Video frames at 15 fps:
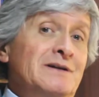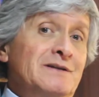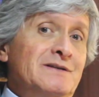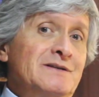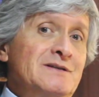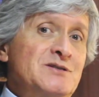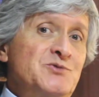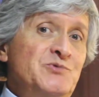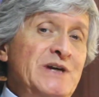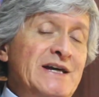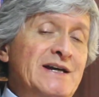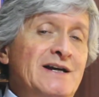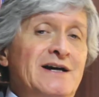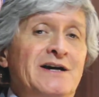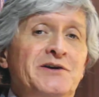this
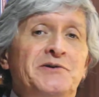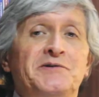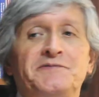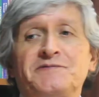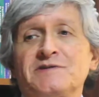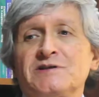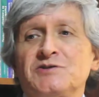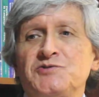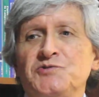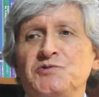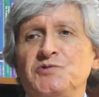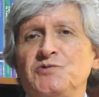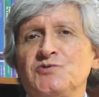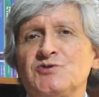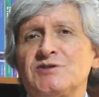week I offered
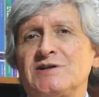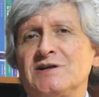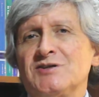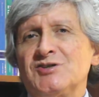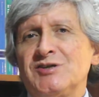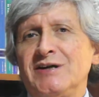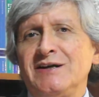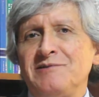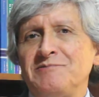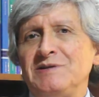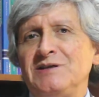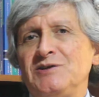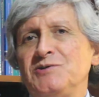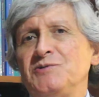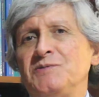to start sharing
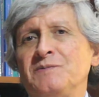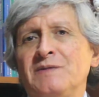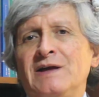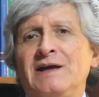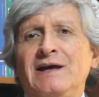with you